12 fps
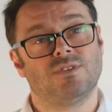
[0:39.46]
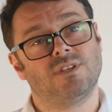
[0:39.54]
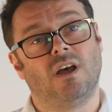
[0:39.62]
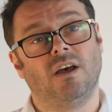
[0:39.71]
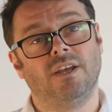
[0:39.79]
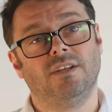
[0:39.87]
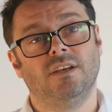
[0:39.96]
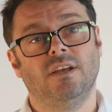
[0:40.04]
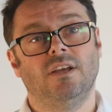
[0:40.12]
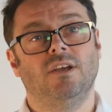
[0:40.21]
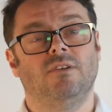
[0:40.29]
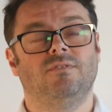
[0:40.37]
side
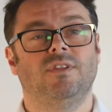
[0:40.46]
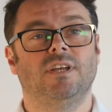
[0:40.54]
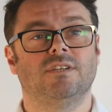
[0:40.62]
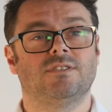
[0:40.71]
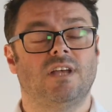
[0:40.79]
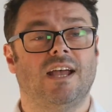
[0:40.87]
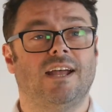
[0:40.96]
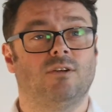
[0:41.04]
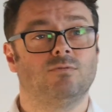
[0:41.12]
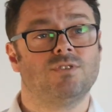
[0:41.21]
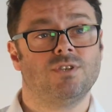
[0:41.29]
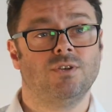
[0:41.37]
of things,
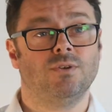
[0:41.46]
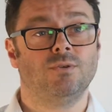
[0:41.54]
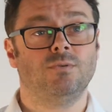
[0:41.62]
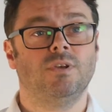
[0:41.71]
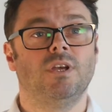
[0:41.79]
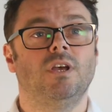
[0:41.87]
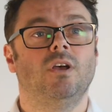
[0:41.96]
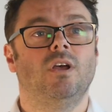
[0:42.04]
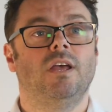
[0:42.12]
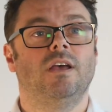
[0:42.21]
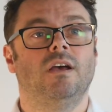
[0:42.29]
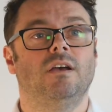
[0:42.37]
how to
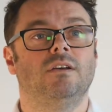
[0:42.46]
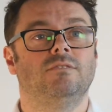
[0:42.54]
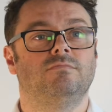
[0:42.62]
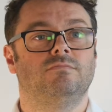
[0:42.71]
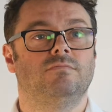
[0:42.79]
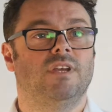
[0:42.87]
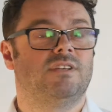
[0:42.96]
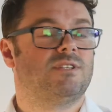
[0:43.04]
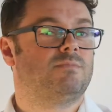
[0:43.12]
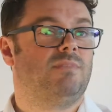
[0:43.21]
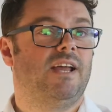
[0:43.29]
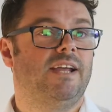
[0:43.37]

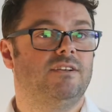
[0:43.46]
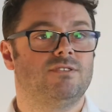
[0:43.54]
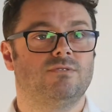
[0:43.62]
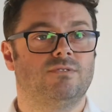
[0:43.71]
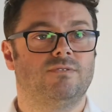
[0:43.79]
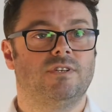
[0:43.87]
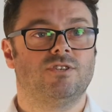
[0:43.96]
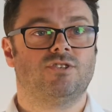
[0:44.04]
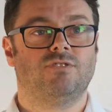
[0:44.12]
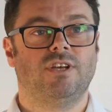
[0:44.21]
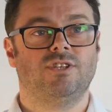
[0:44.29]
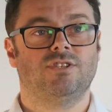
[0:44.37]
explain a sort of
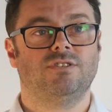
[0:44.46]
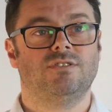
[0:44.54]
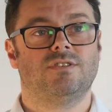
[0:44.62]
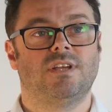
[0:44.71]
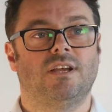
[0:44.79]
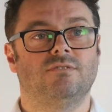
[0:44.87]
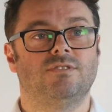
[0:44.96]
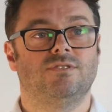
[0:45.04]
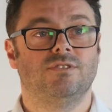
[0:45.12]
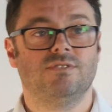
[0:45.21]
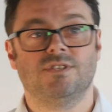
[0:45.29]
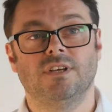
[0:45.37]
illustrations, how to
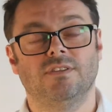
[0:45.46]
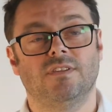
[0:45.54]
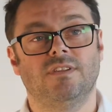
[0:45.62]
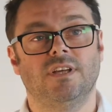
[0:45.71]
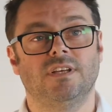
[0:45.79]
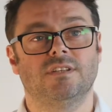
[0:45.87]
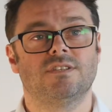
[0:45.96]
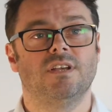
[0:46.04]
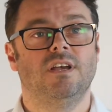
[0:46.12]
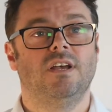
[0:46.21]
do certain things